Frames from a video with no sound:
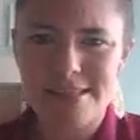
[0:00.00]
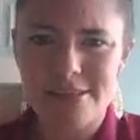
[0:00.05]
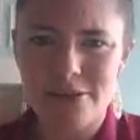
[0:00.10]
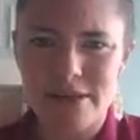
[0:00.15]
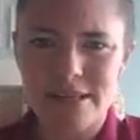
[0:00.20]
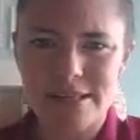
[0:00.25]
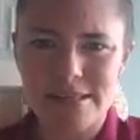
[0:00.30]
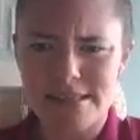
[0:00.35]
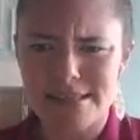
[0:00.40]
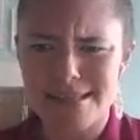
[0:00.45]
So
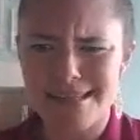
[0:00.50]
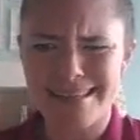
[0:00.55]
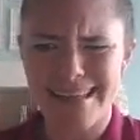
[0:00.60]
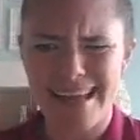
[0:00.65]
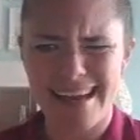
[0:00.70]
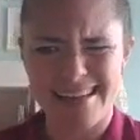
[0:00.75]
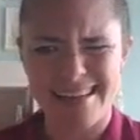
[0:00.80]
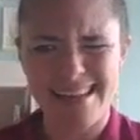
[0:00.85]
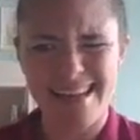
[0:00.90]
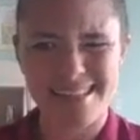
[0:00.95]
because it's at
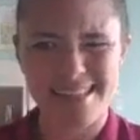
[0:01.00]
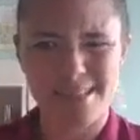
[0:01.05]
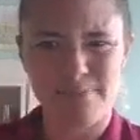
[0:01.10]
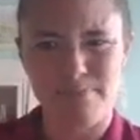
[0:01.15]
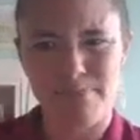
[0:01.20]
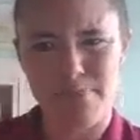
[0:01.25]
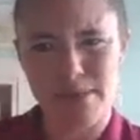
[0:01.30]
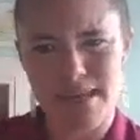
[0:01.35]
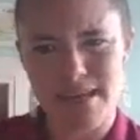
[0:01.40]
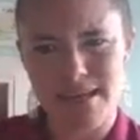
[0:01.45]
that next
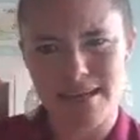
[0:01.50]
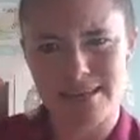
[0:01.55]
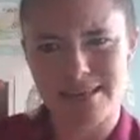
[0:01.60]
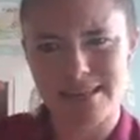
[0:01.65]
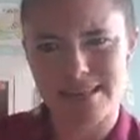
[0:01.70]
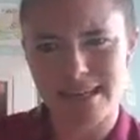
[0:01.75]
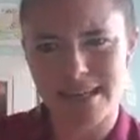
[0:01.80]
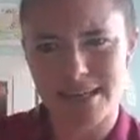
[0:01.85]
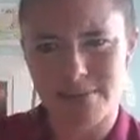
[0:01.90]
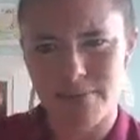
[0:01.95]
big
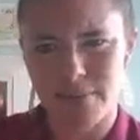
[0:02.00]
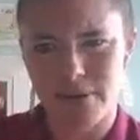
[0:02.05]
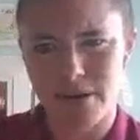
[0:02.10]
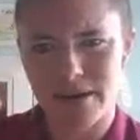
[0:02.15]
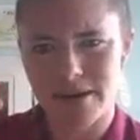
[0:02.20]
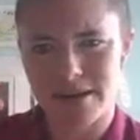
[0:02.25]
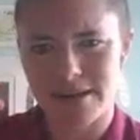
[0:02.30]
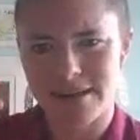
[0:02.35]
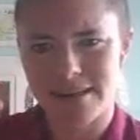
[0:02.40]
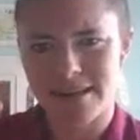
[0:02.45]
tick mark